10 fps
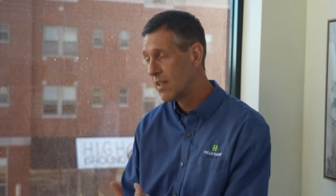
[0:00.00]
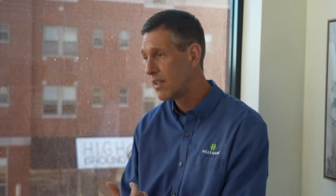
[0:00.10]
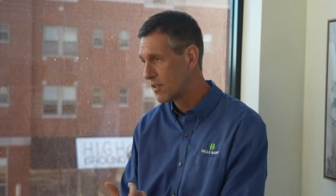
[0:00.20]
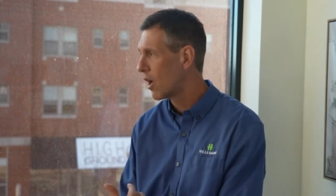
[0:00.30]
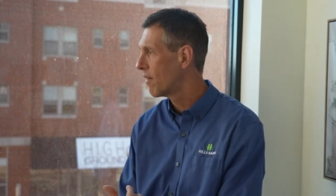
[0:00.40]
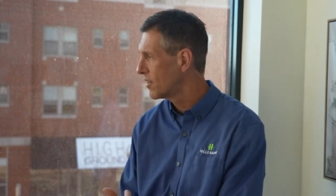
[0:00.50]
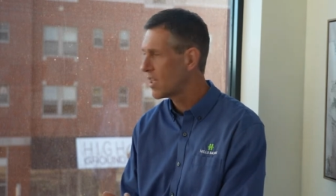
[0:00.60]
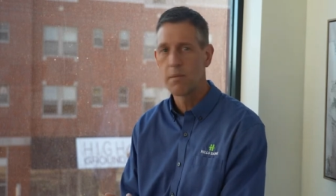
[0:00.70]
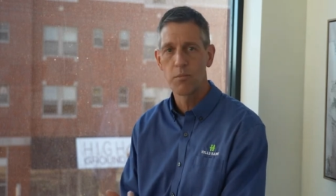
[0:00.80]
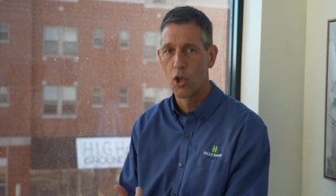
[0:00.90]
is
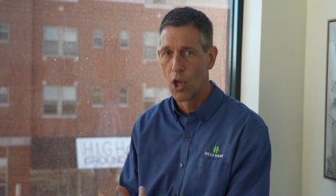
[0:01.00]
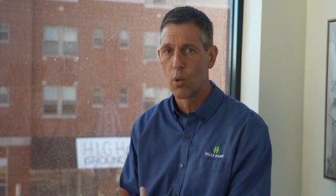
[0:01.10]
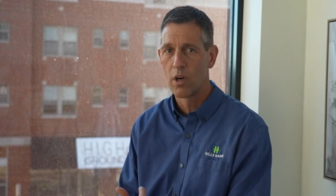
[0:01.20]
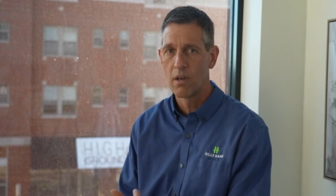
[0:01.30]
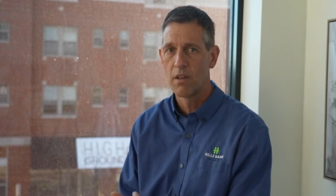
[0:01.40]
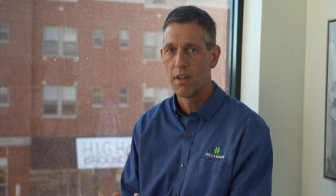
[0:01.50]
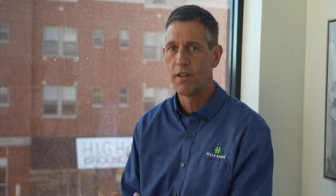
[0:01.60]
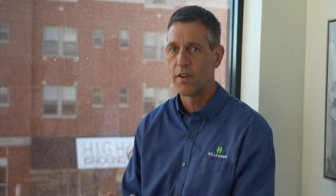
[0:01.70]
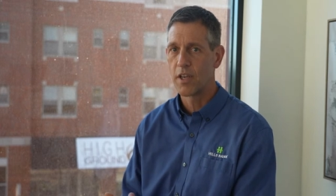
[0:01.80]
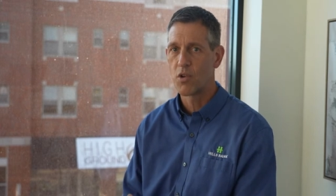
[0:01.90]
oftentimes lower than
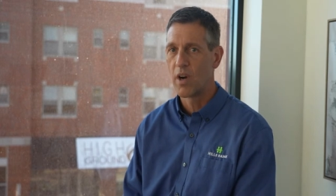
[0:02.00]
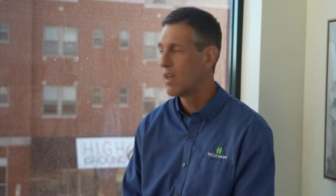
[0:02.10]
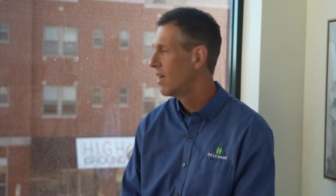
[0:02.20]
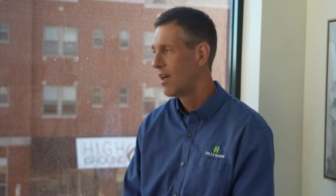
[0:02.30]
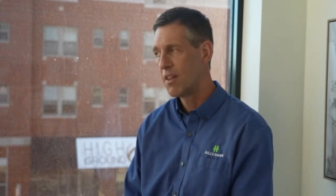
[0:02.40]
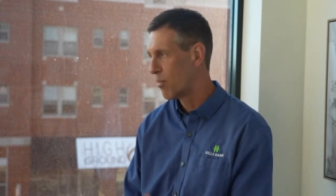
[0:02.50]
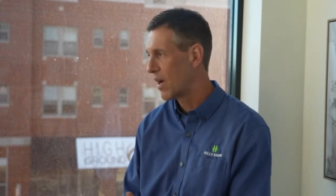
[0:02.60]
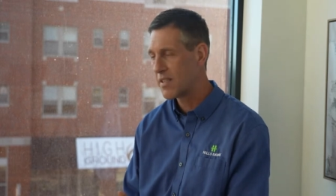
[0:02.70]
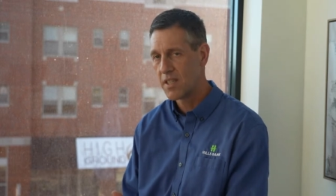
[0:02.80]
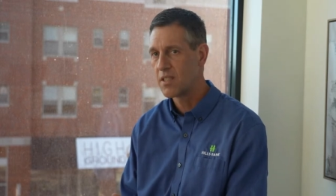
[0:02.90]
the fixed rate. The
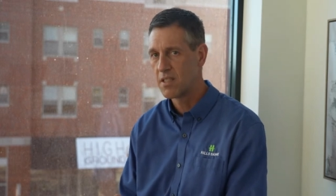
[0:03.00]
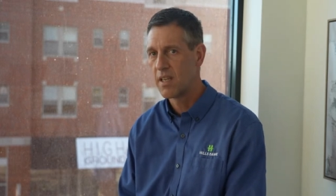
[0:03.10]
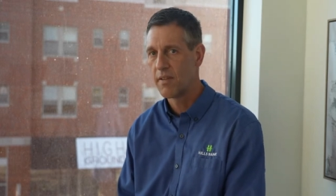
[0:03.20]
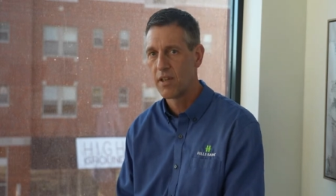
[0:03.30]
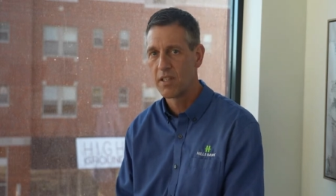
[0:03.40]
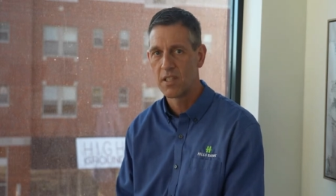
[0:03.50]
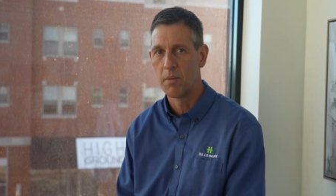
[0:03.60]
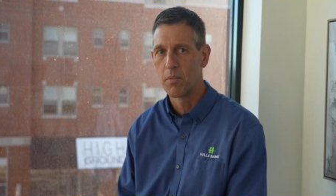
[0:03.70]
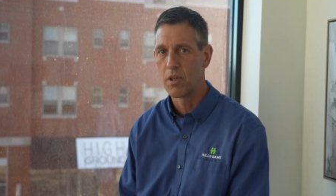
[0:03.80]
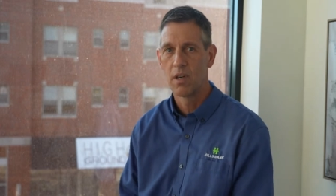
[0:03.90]
process is definitely
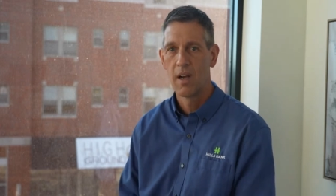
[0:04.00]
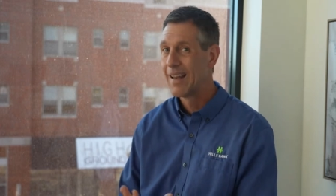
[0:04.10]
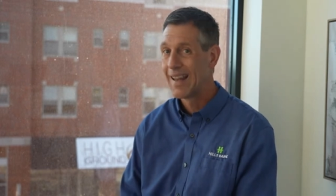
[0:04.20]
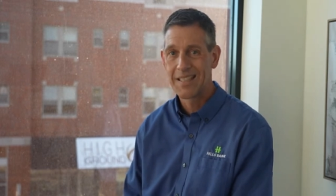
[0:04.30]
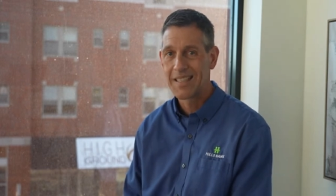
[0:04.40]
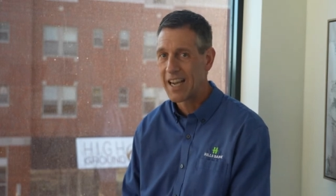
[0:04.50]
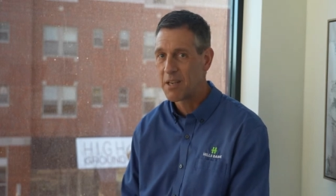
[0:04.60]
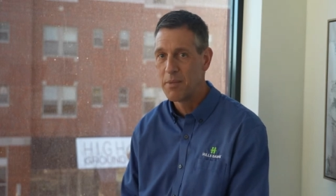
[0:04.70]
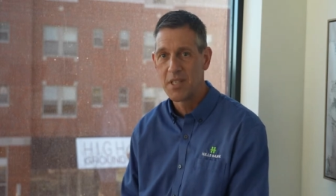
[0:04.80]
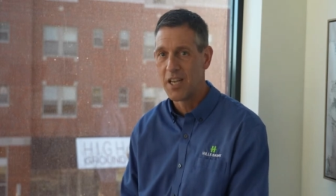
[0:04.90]
simpler, less
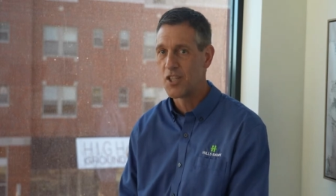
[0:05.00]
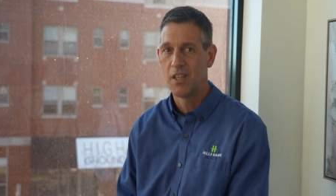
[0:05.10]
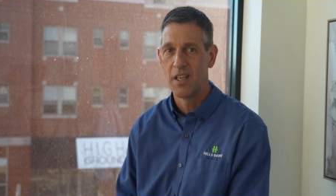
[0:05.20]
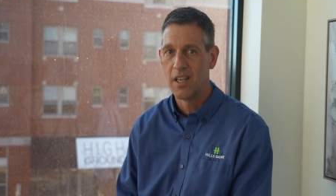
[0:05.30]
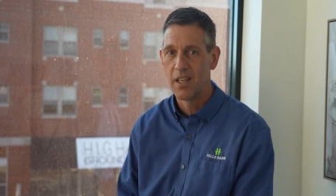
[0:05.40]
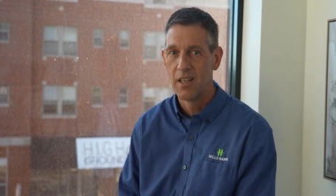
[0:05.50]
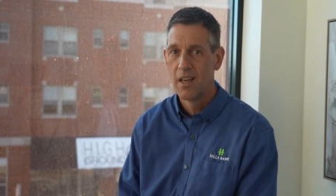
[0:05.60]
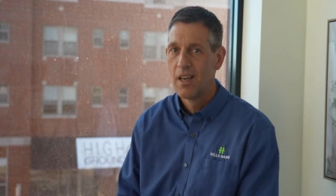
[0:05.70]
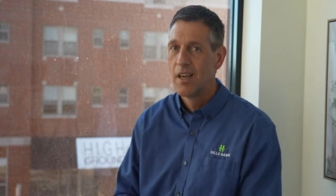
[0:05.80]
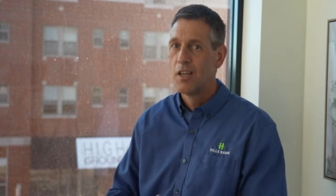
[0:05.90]
documentation
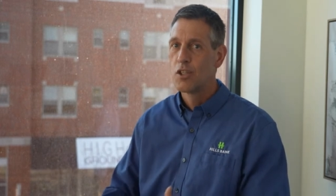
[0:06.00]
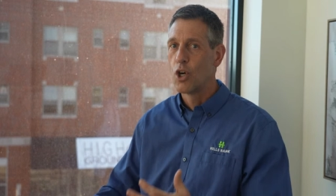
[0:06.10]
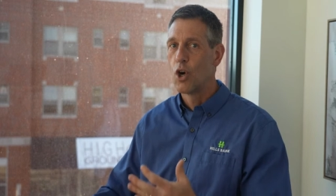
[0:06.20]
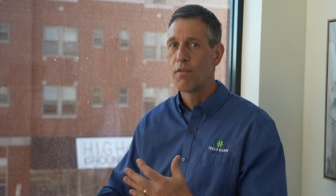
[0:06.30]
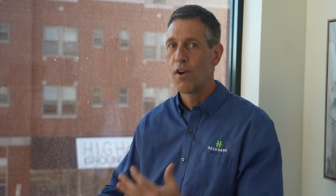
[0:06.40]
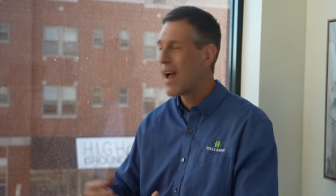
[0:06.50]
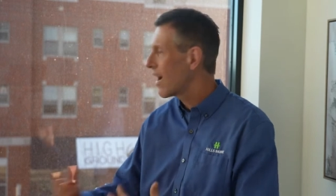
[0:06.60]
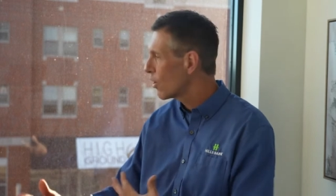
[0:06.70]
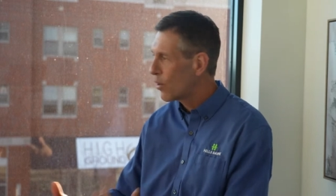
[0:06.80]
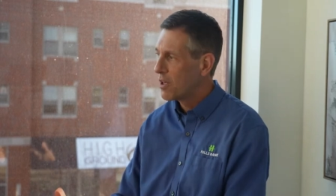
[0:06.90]
needed. So if you're
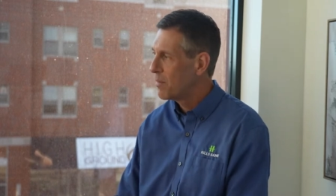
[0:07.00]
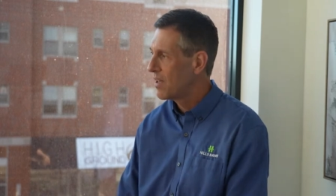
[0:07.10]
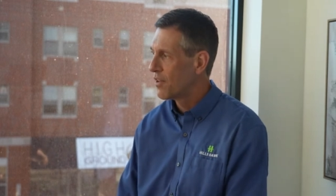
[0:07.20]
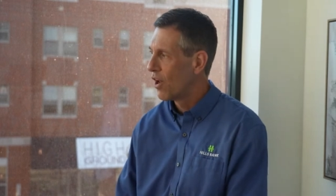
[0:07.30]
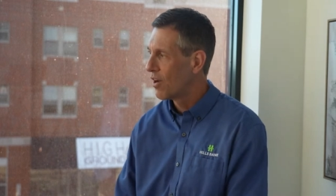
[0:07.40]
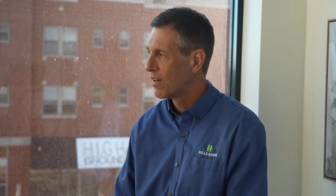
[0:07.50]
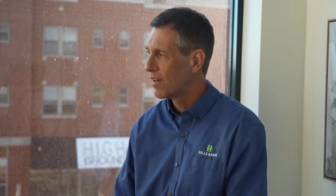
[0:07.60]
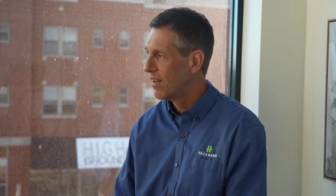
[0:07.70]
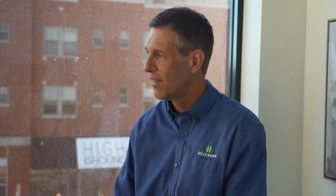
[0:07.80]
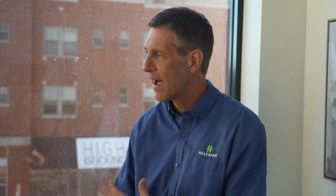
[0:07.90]
not going to be in the
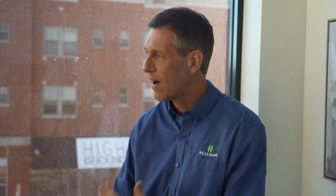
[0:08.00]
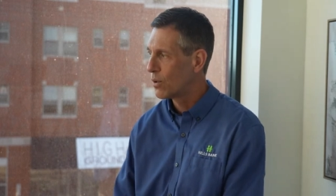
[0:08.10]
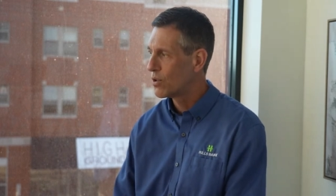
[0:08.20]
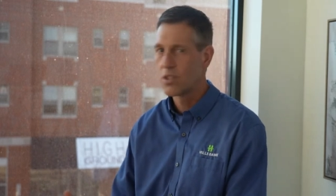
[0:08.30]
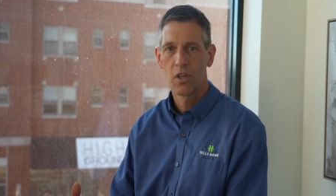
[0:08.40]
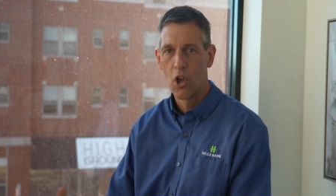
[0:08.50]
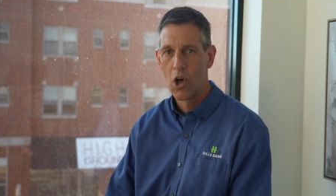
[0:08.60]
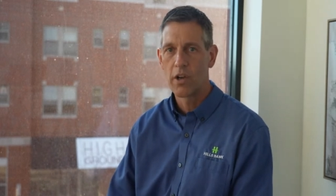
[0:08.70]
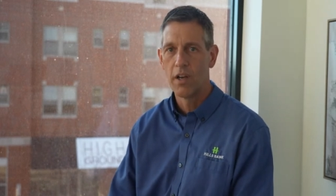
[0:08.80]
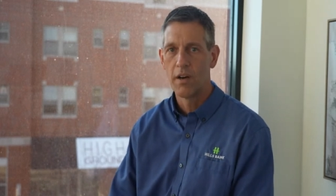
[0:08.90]
long in the house
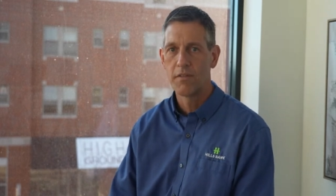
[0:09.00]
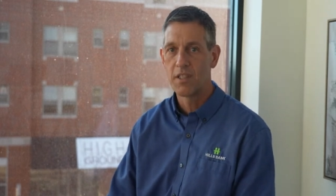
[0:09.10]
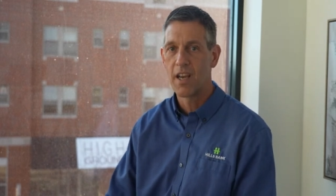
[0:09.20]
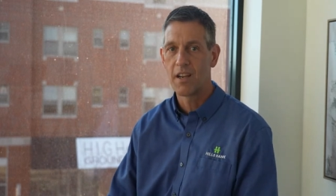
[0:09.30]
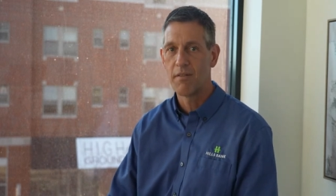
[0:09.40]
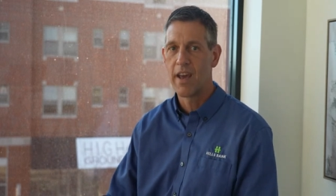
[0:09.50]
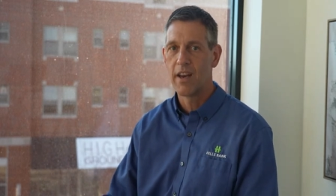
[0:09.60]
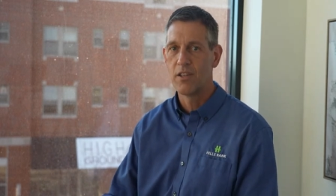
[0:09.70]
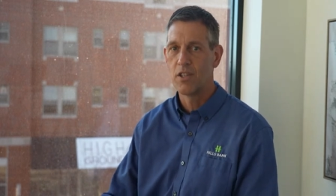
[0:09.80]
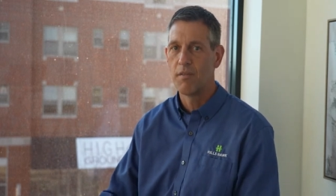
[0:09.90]
long enough to take advantage